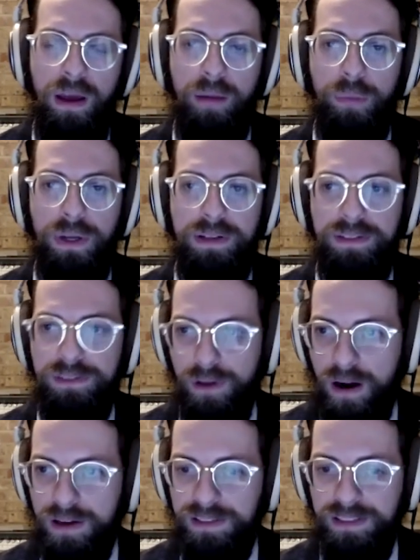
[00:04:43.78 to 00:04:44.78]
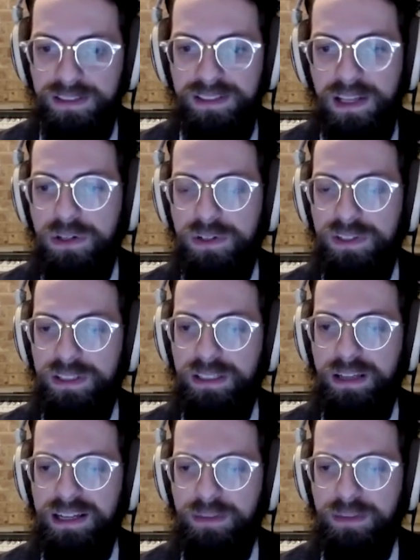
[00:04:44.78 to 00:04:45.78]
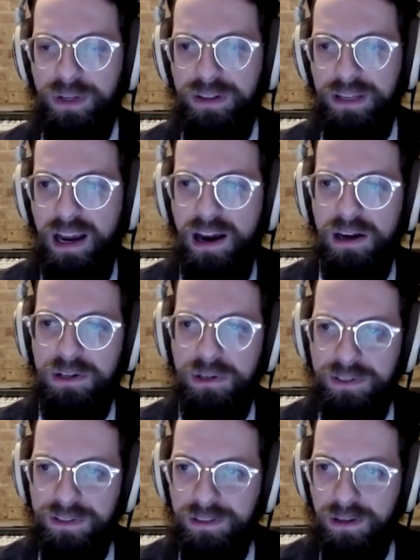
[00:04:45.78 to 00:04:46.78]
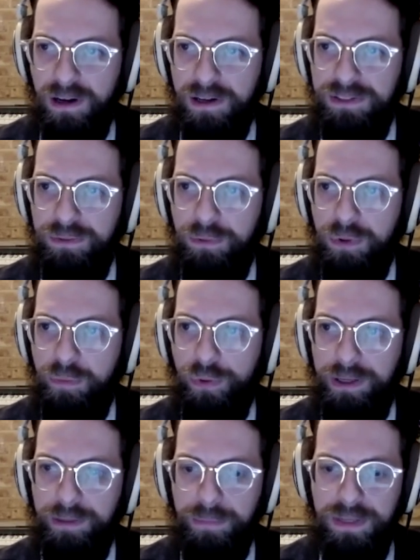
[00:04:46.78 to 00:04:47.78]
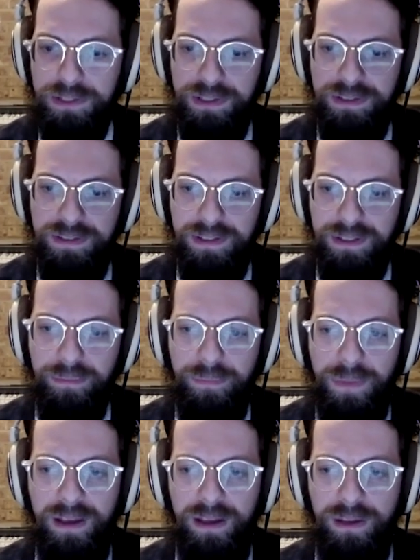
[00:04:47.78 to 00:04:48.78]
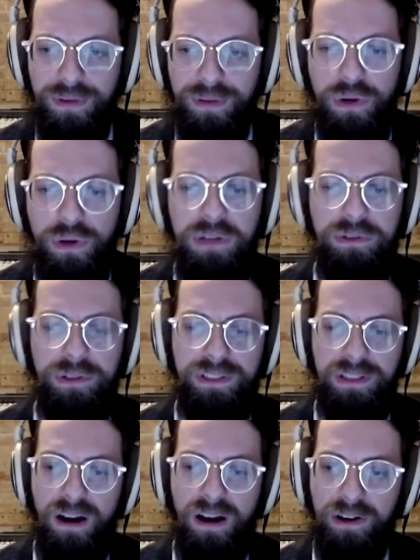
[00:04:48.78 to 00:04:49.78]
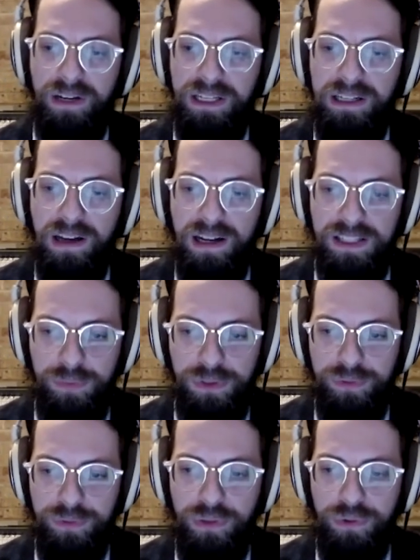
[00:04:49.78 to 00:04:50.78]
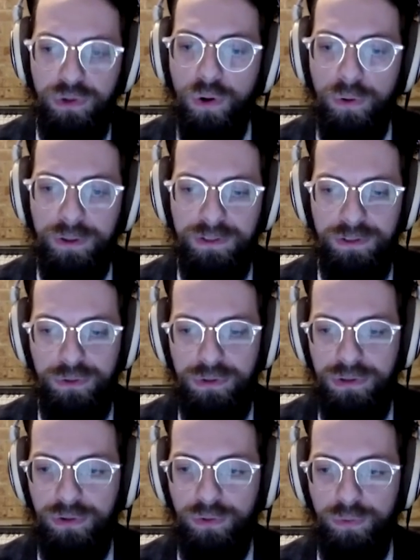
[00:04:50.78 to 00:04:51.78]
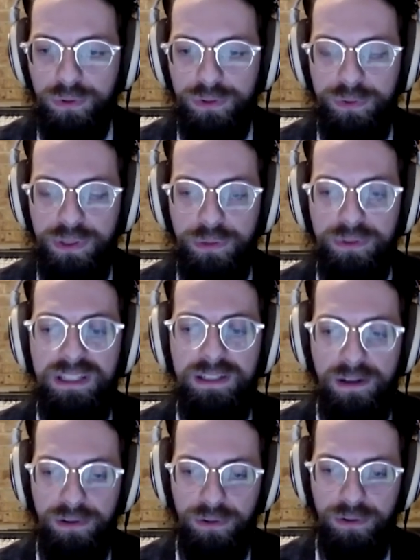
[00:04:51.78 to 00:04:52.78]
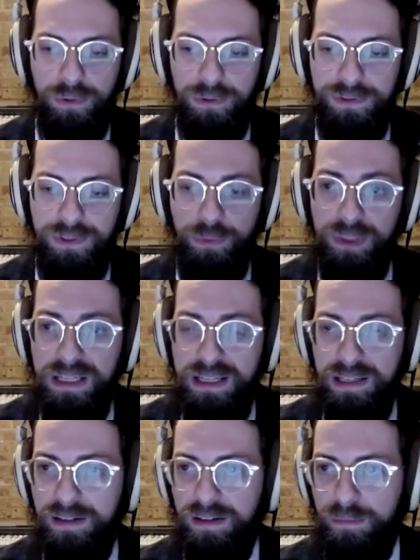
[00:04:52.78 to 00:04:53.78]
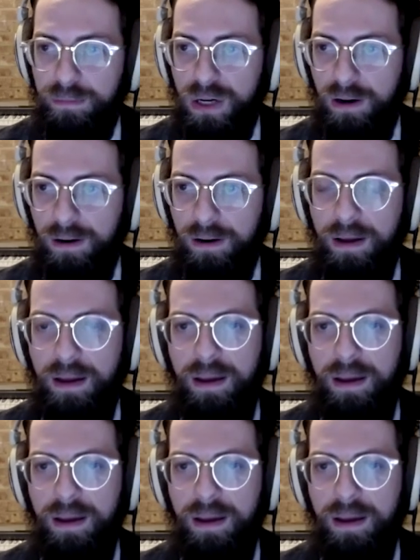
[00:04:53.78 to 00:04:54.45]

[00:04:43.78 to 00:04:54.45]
But in Solaris, it centers it. And one of the characters in Solaris at one point mentions them. We have no interest in conquering any cosmos. We don't know what to do with other worlds. We don't need other worlds. We need a mirror.